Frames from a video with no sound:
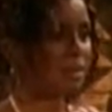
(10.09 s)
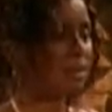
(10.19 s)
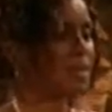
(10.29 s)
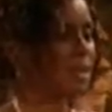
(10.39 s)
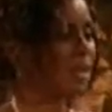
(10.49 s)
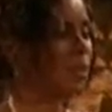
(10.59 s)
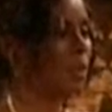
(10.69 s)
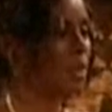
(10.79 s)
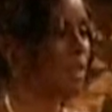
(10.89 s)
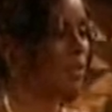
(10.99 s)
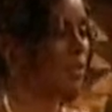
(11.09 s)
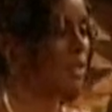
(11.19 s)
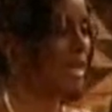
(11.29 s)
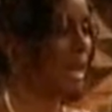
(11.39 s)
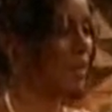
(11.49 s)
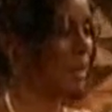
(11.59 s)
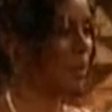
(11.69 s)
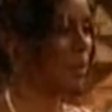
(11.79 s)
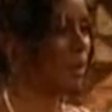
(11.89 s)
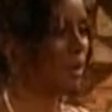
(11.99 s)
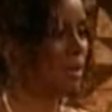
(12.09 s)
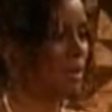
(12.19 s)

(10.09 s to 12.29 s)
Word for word: Doesn't anyone give you the time anymore?